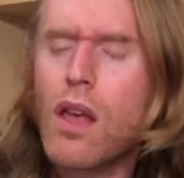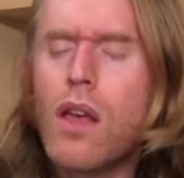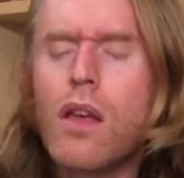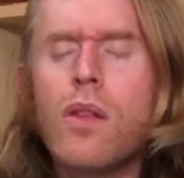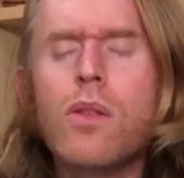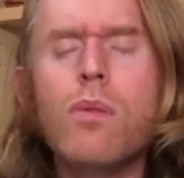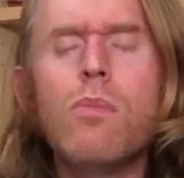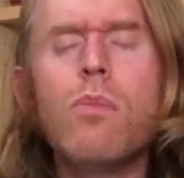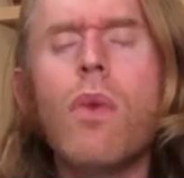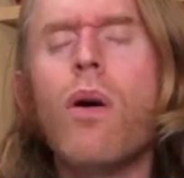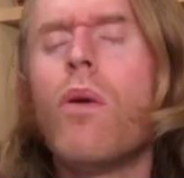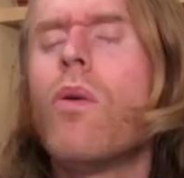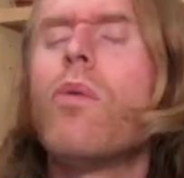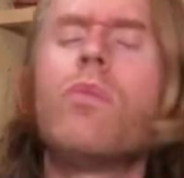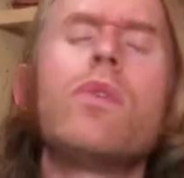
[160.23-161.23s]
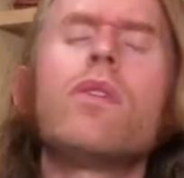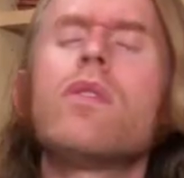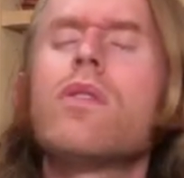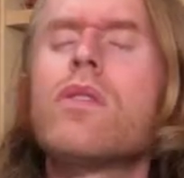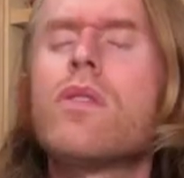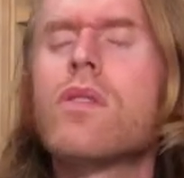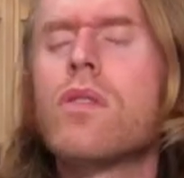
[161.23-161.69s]
in the
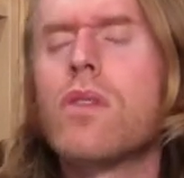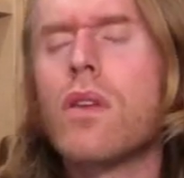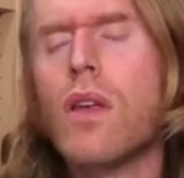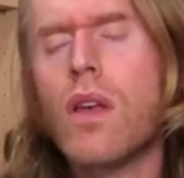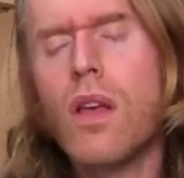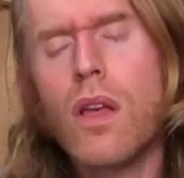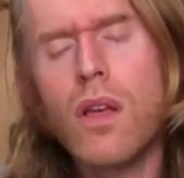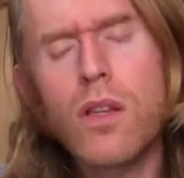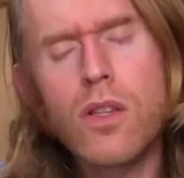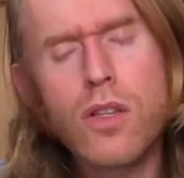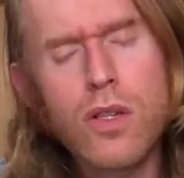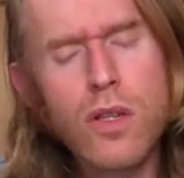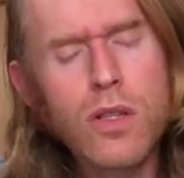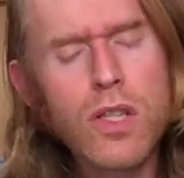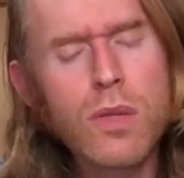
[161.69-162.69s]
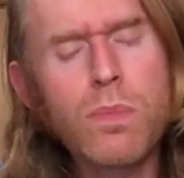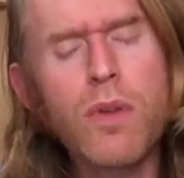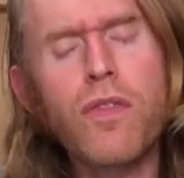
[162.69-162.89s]
moments just